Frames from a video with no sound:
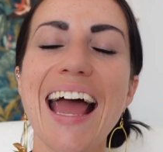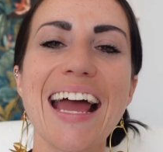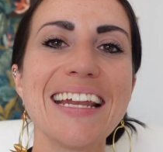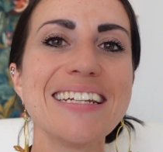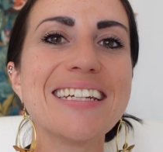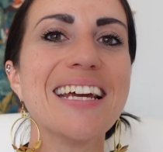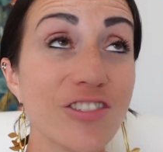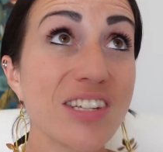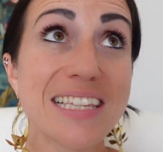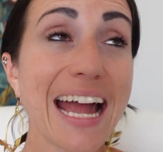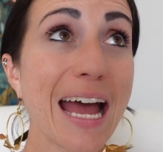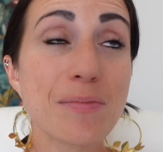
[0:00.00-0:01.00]
and
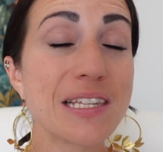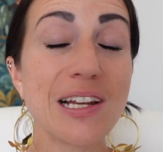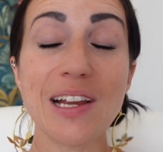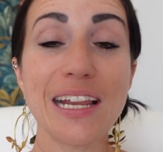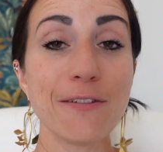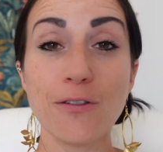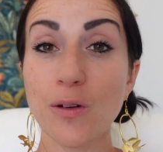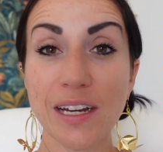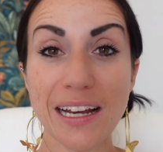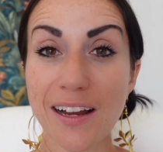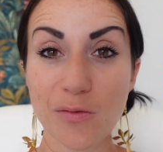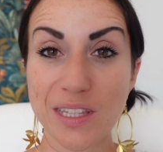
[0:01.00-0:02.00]
just absolutely falling
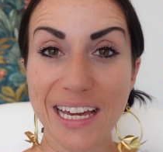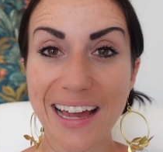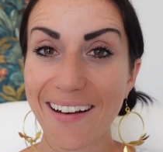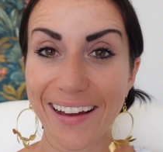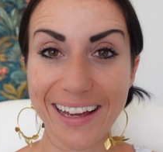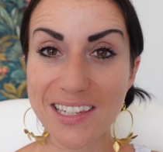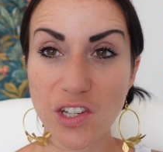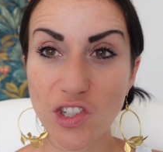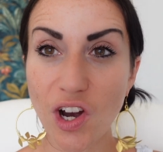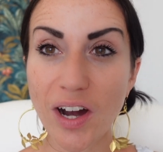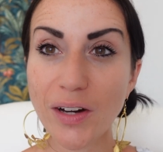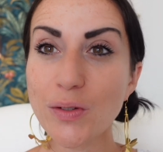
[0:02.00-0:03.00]
in love with it like as a
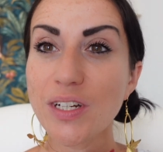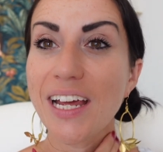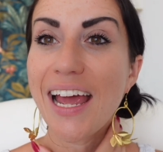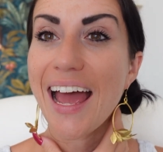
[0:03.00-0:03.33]
child.